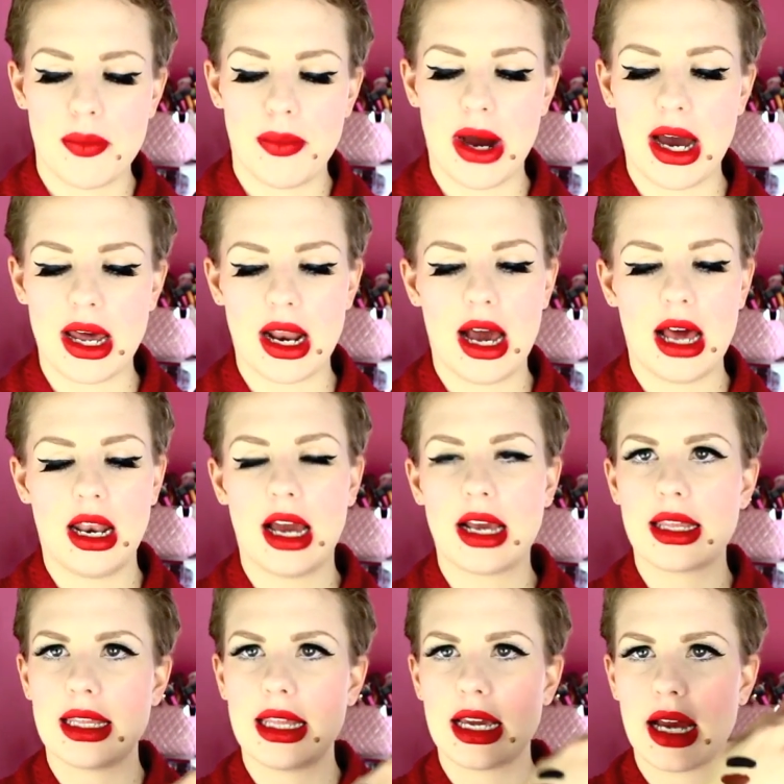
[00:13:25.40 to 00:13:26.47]
But I
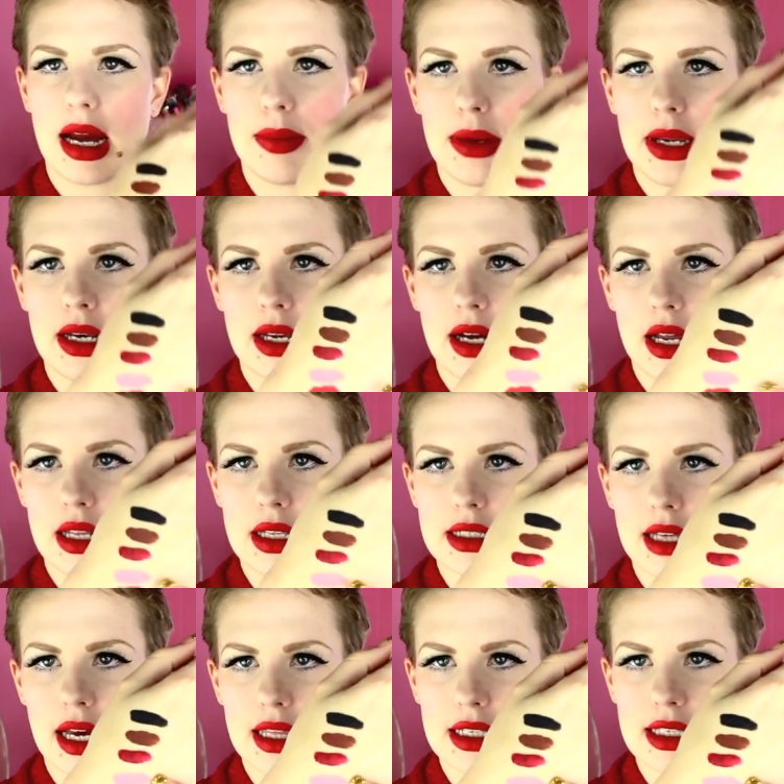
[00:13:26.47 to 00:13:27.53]
like that they come in
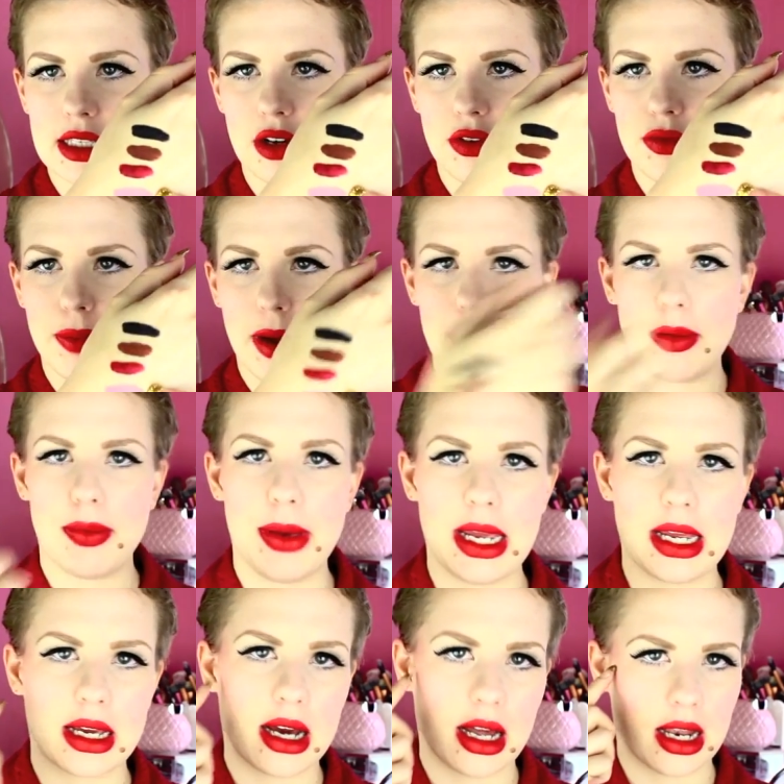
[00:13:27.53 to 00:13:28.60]
colours like this soft baby
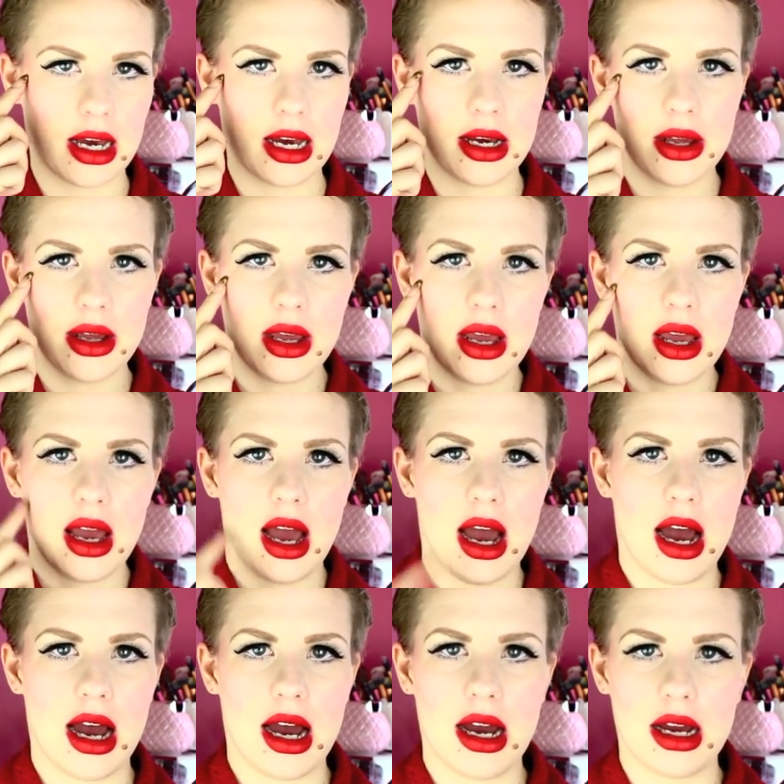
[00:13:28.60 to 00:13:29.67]
pink colour,
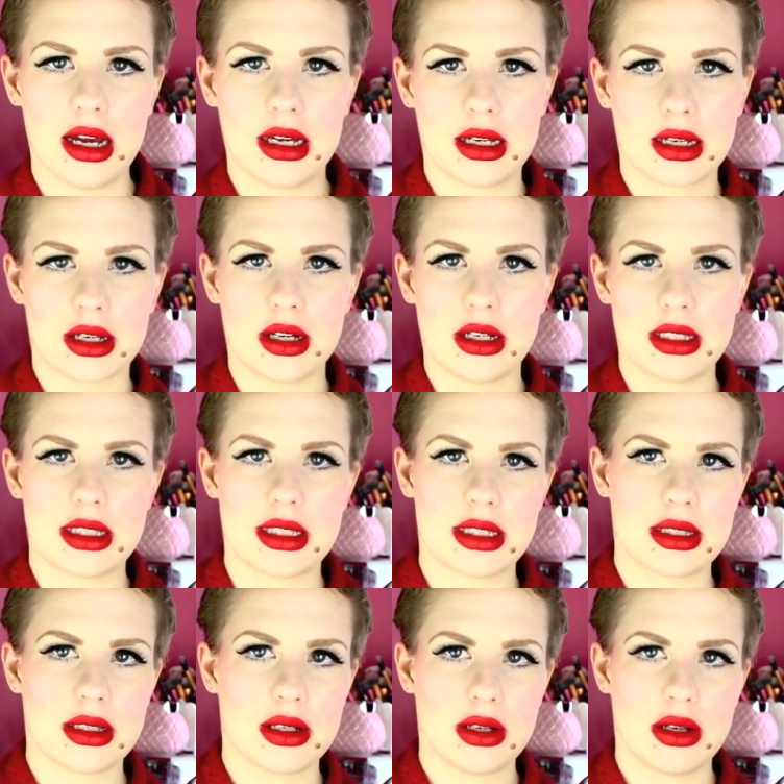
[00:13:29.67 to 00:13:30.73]

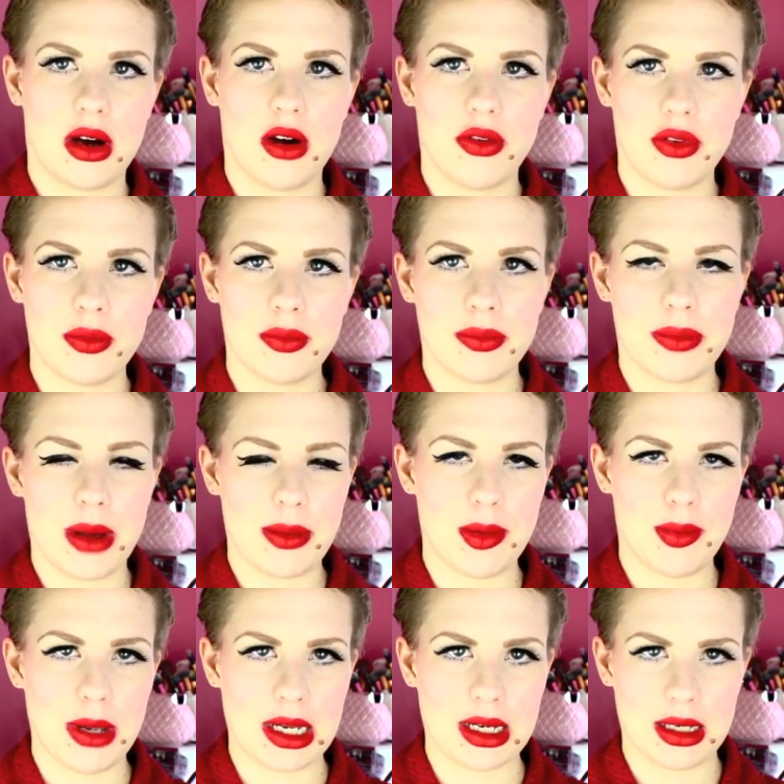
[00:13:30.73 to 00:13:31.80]
because often
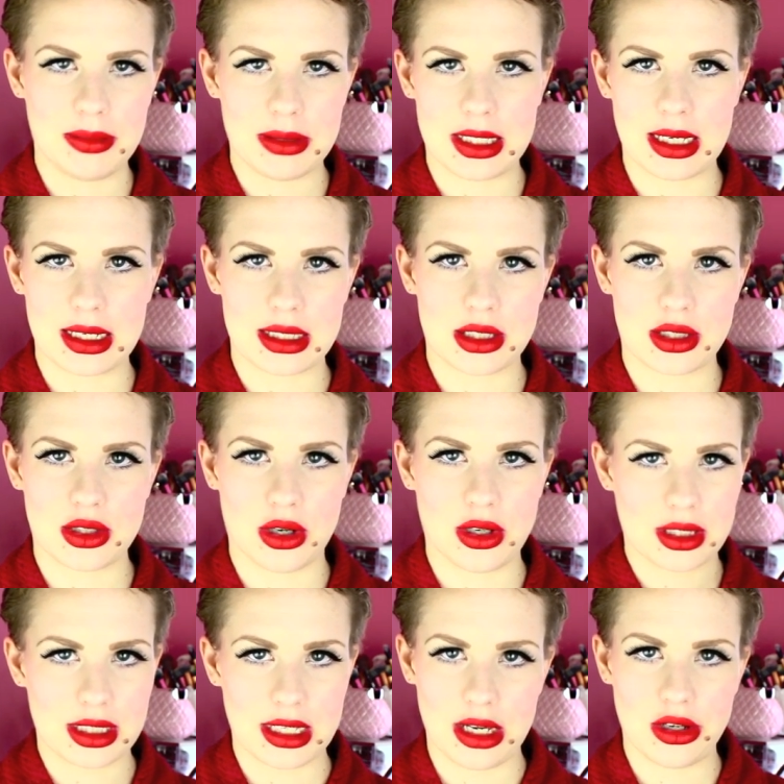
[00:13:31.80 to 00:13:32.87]
baby pink lipsticks
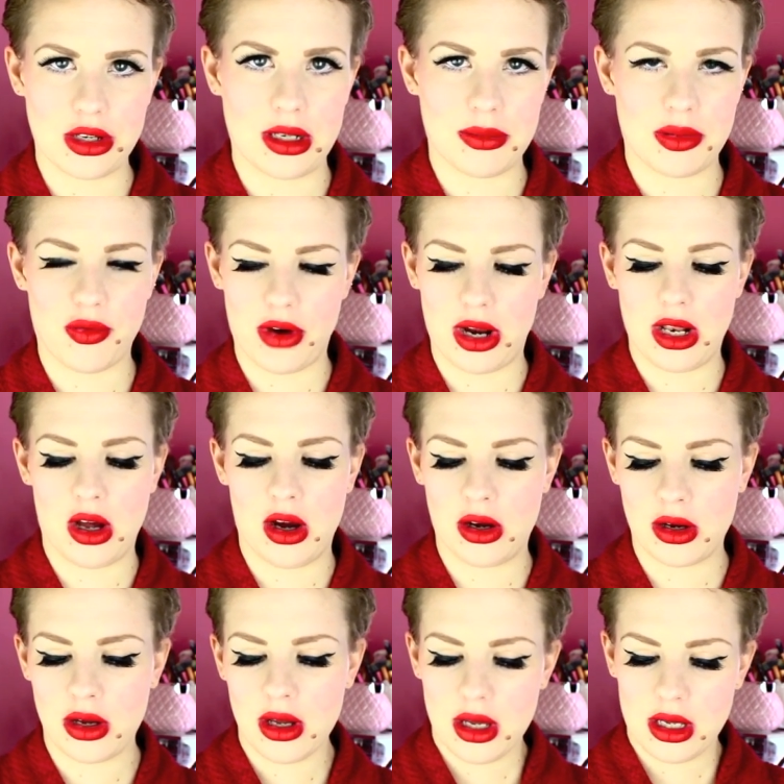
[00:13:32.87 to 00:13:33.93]
don't stay on your lips very
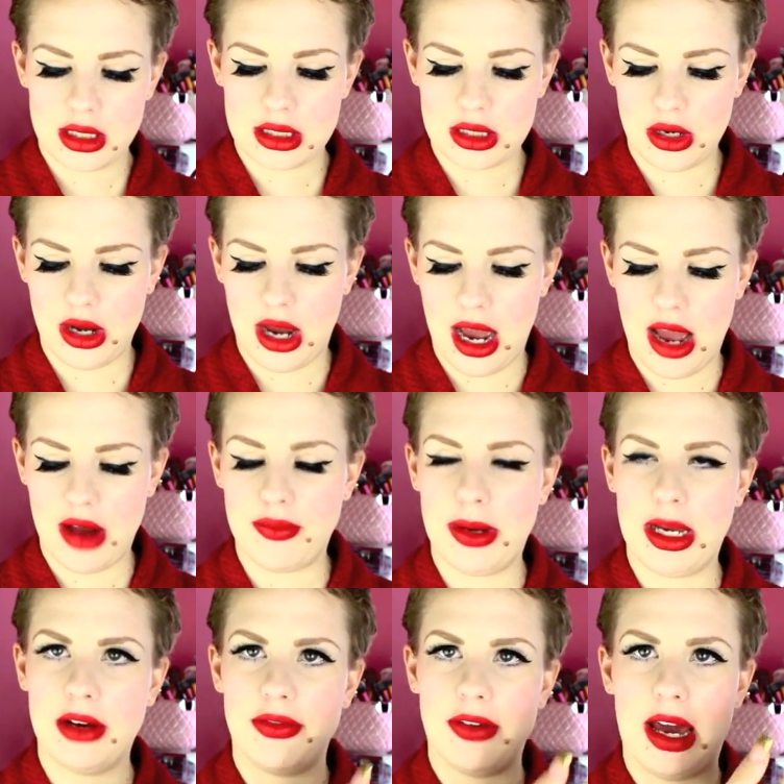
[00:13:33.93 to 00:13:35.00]
long. So I have
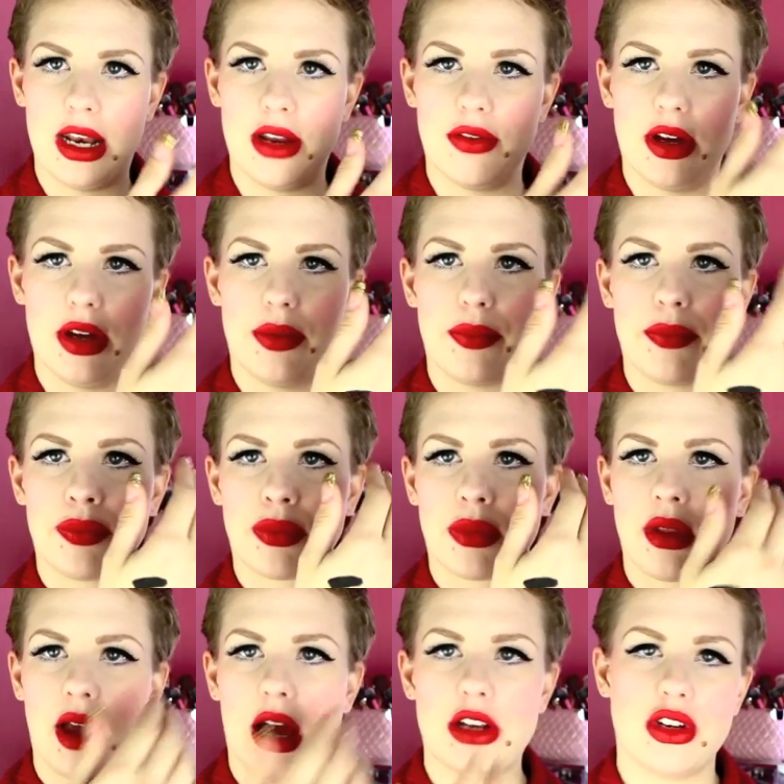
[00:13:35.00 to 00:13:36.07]
been a fan of it.
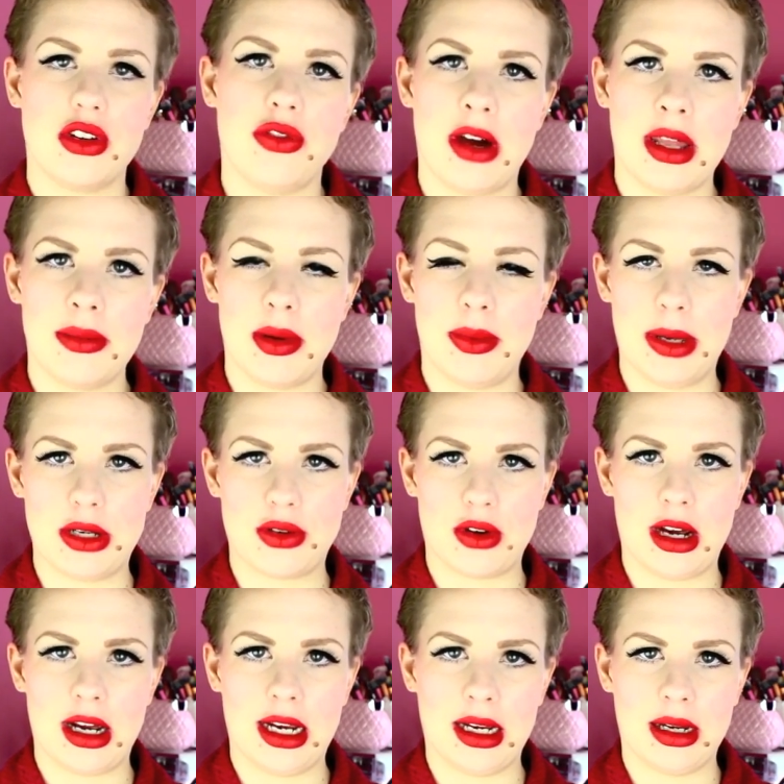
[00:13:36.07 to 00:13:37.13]
I do find them a bit
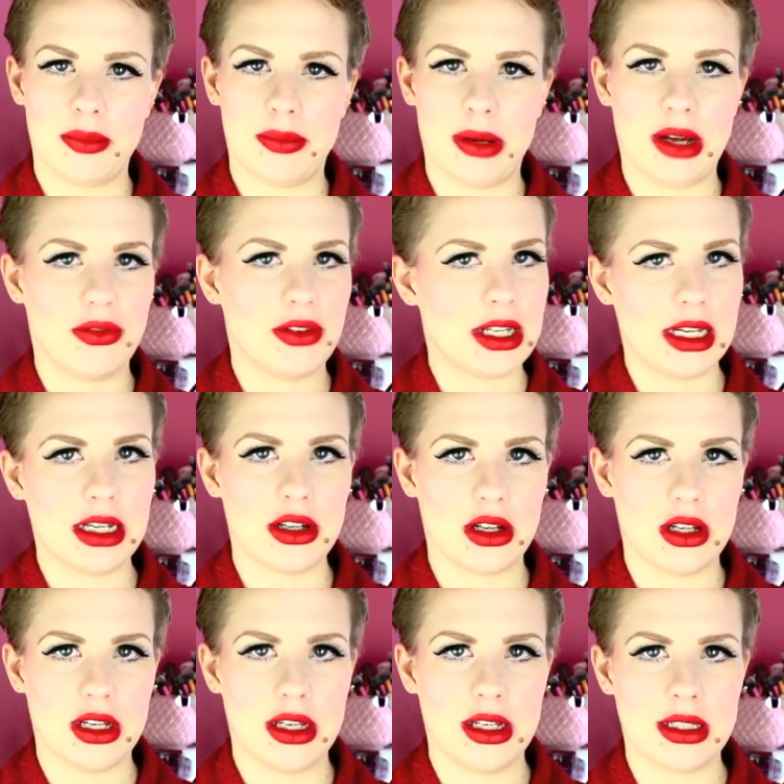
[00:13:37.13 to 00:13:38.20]
drying, but for
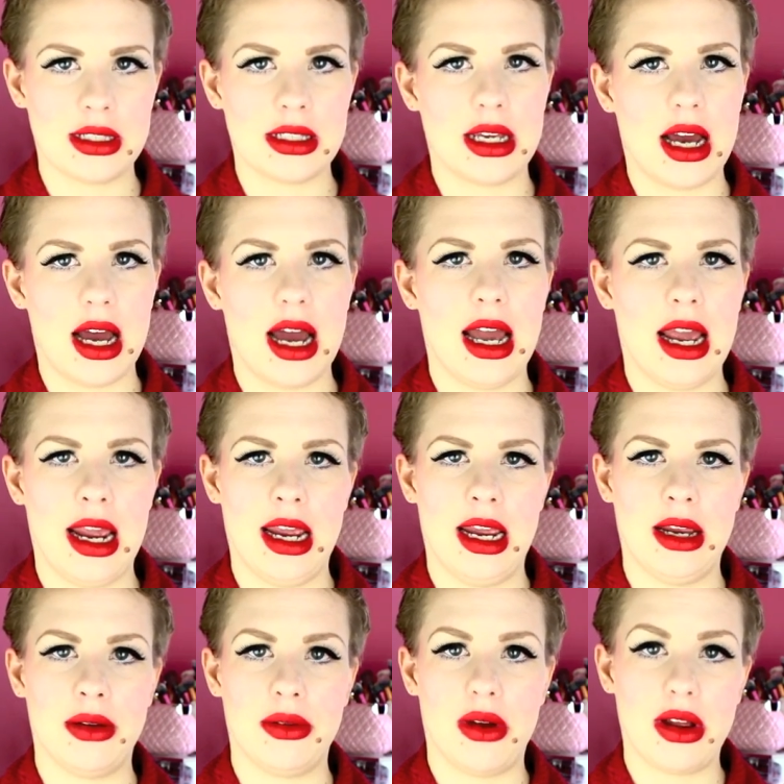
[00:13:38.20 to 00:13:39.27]
$10,
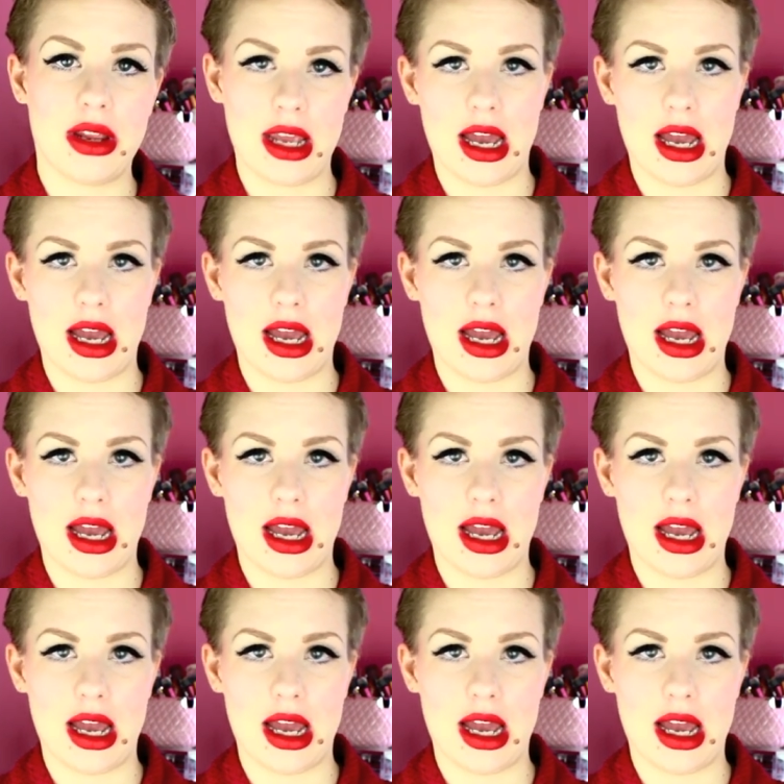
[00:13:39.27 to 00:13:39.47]
I